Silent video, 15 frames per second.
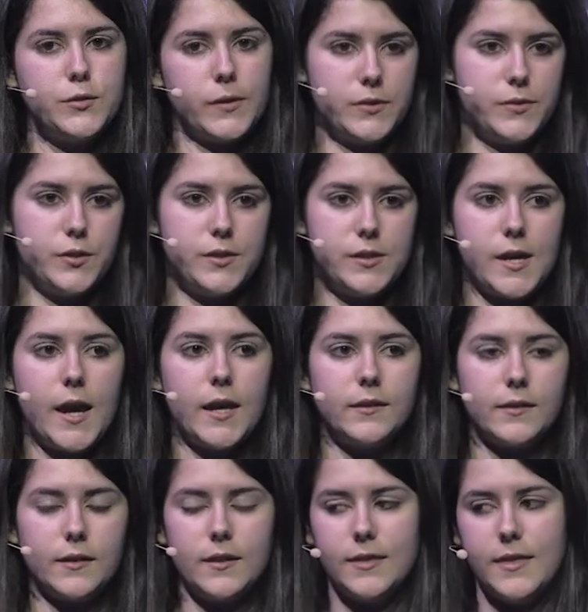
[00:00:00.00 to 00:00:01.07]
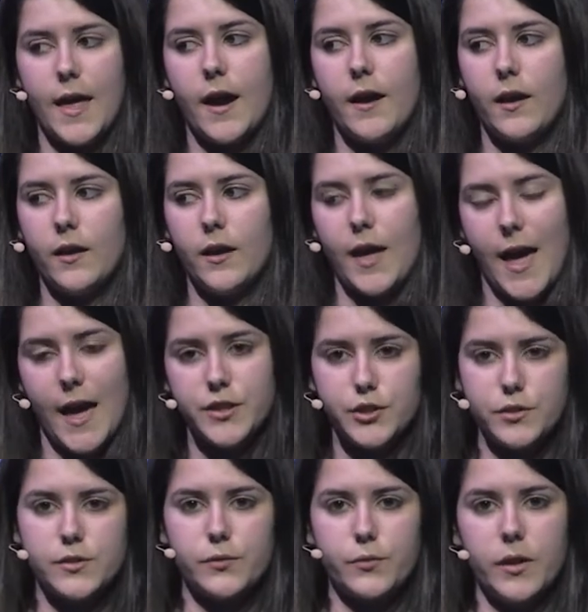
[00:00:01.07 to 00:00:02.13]
need to associate their
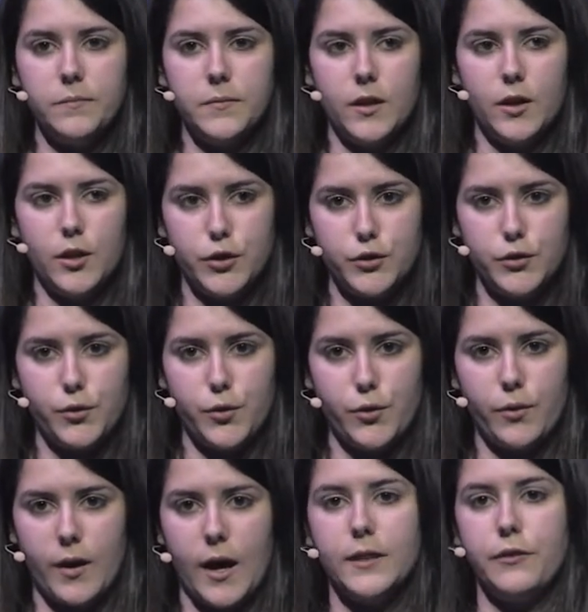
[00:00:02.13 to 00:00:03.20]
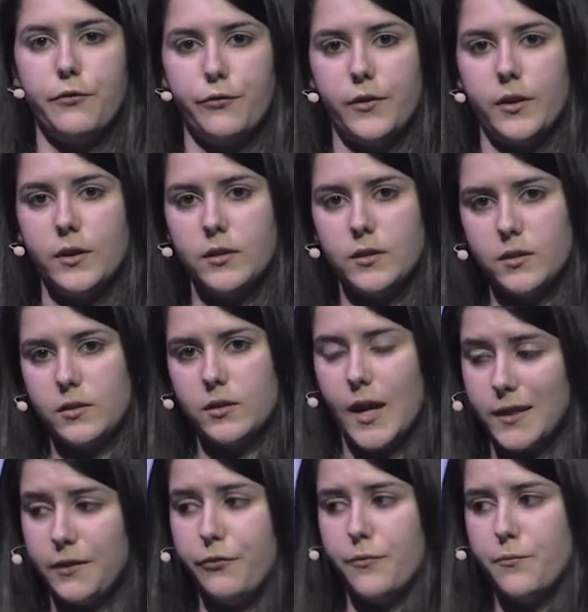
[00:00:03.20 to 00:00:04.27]
agent script to a different,
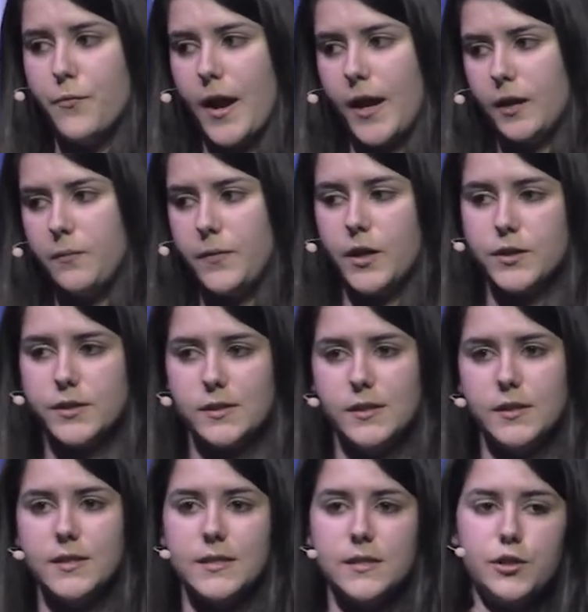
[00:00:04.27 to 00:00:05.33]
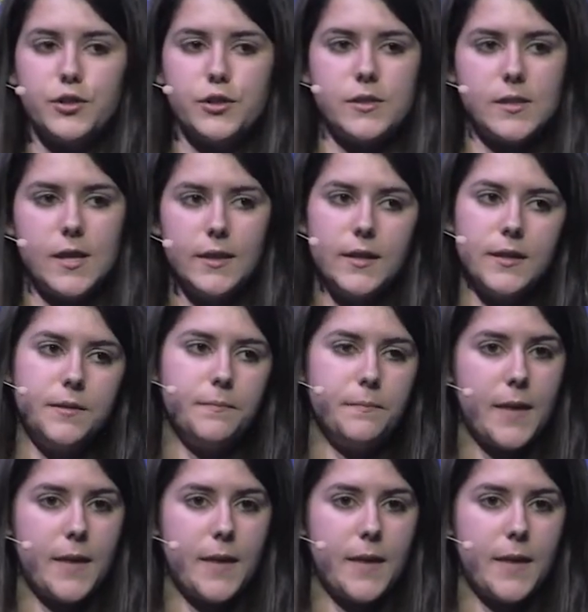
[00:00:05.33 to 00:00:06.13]
a different brain because the decisions that they